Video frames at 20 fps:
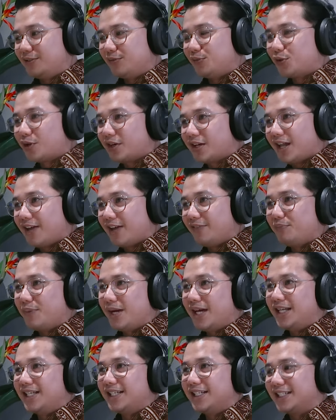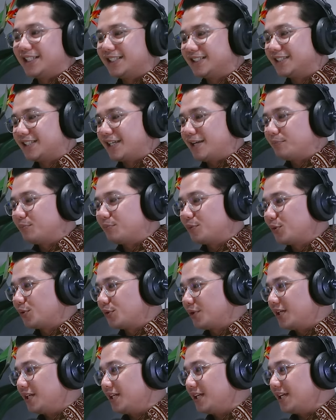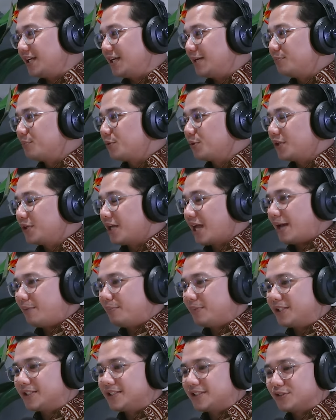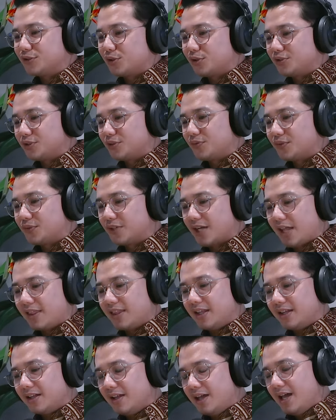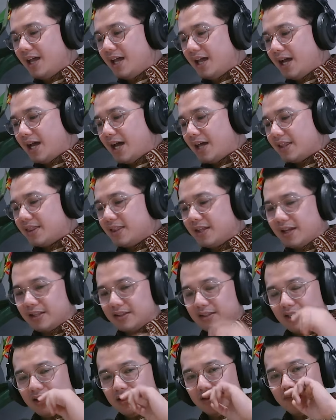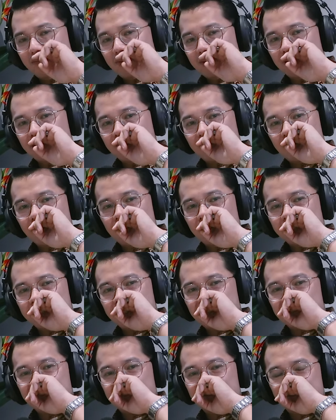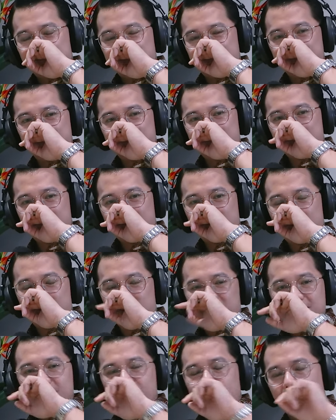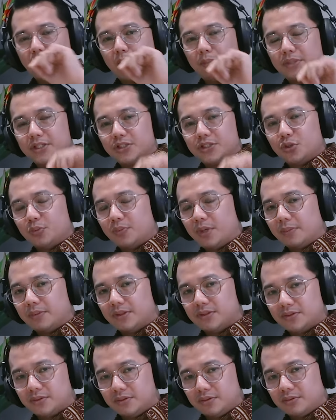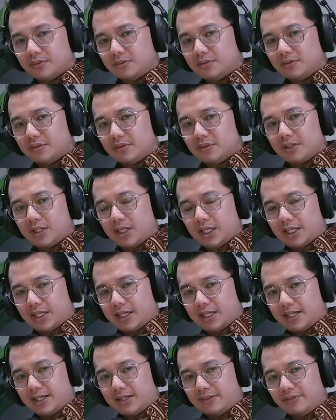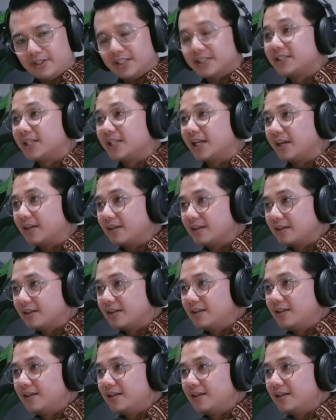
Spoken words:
work-life balance, employee happiness, and so on and so forth. I think at the end of it, the goal is for the companies to be able to retain,